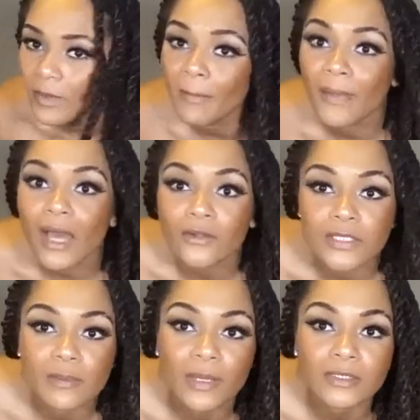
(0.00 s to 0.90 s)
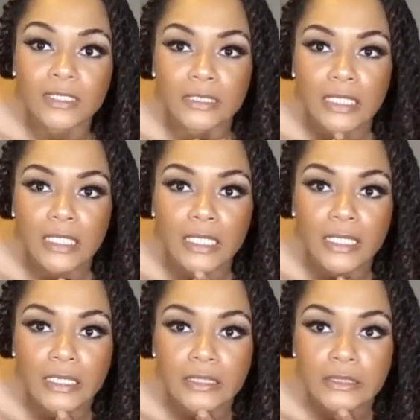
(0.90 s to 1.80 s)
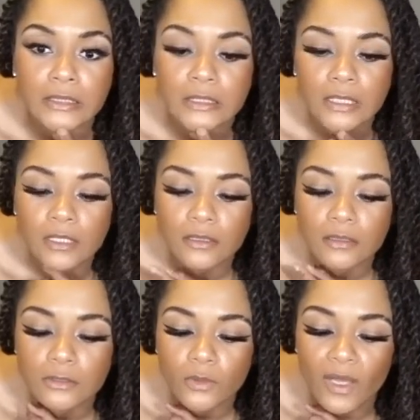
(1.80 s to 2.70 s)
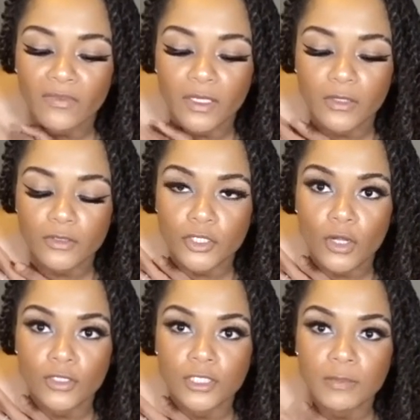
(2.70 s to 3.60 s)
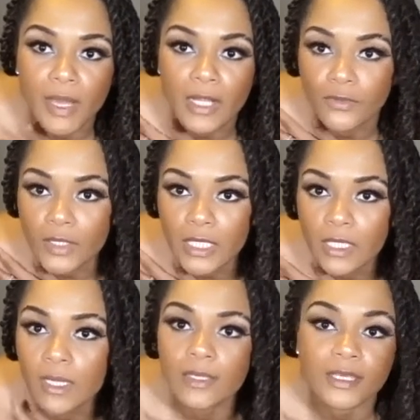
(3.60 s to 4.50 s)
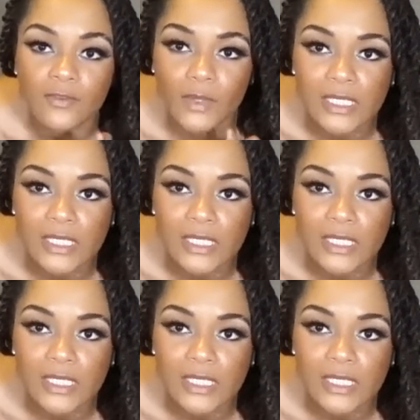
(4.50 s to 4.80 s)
my battery's about to die. Do I have another charged battery? Give me